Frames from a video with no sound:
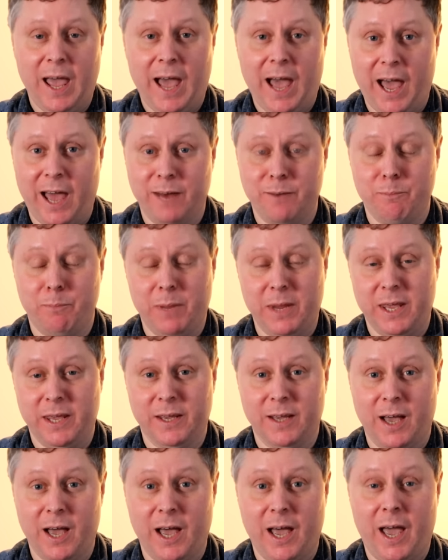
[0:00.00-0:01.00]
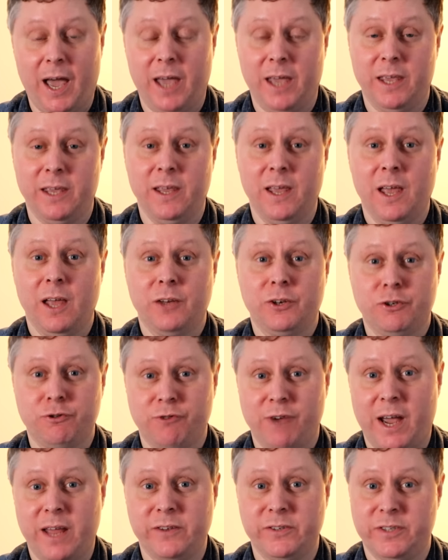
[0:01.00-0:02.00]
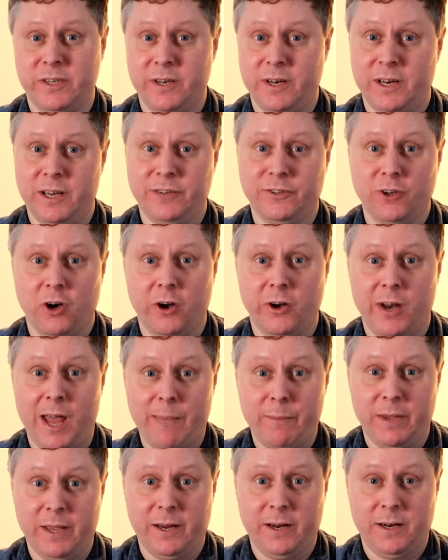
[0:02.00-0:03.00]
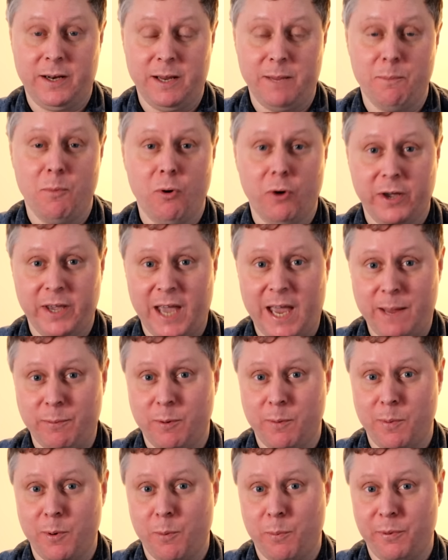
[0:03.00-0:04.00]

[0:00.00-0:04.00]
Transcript: and being a transiently dynamically more capable